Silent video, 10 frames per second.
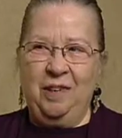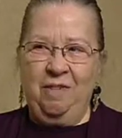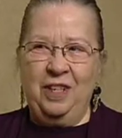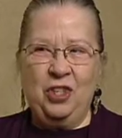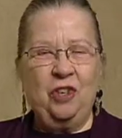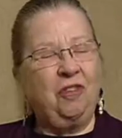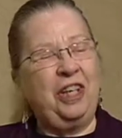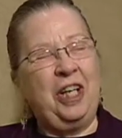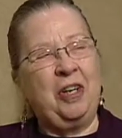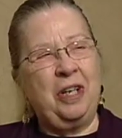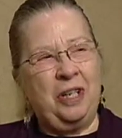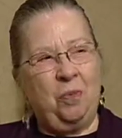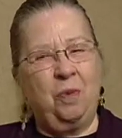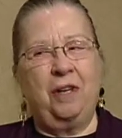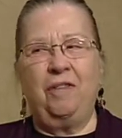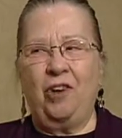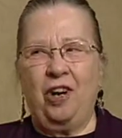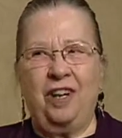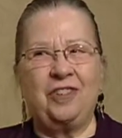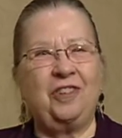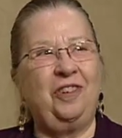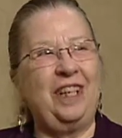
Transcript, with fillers: uh, Vince over here is one of our Hustle